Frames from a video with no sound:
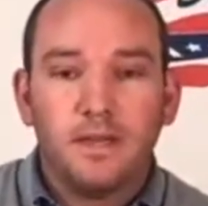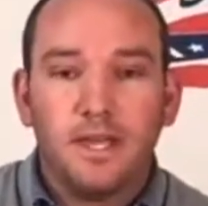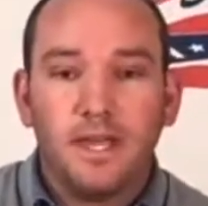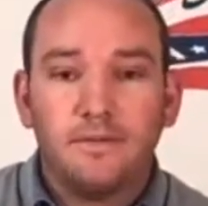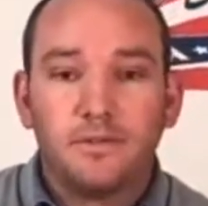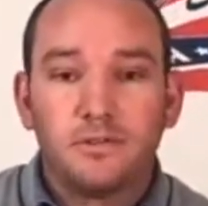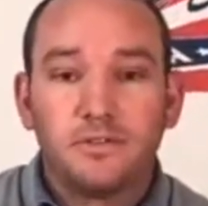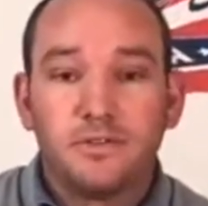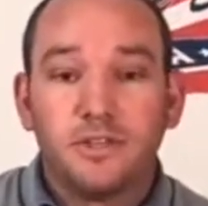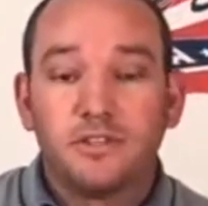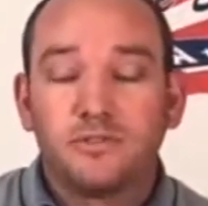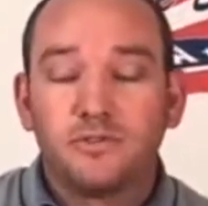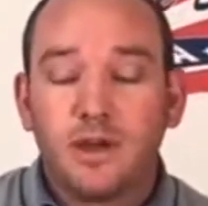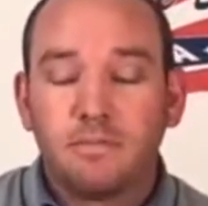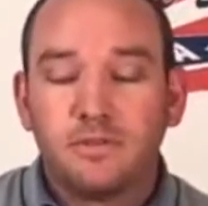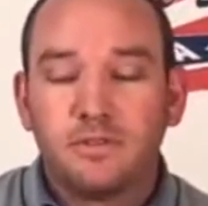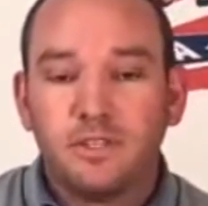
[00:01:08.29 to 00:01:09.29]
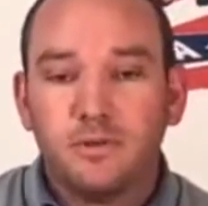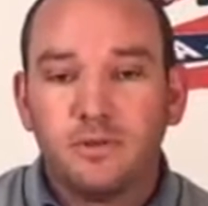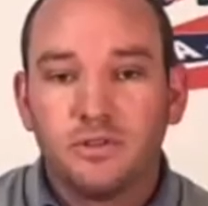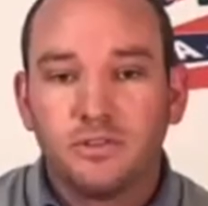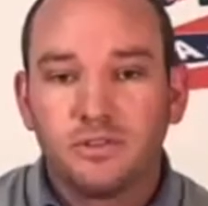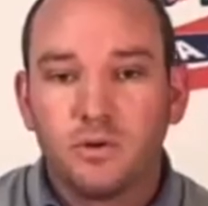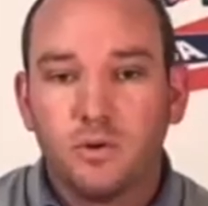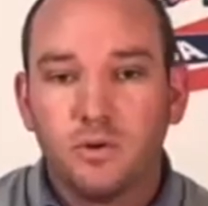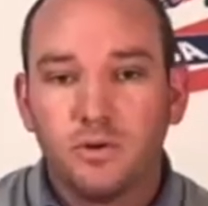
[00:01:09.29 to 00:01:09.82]
If there's a discrepancy with
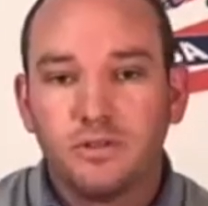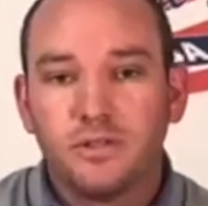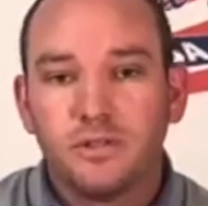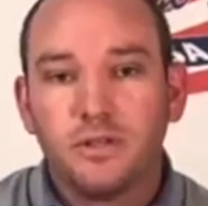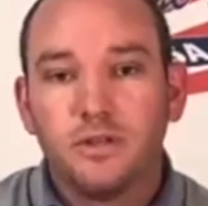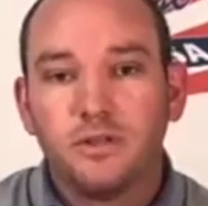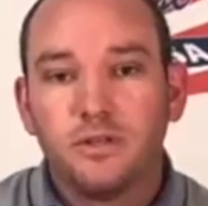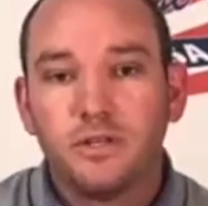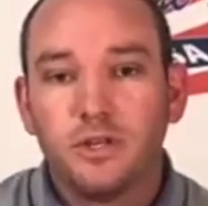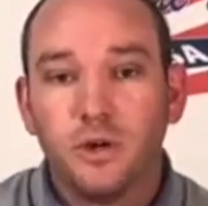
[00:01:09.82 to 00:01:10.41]
the scores, the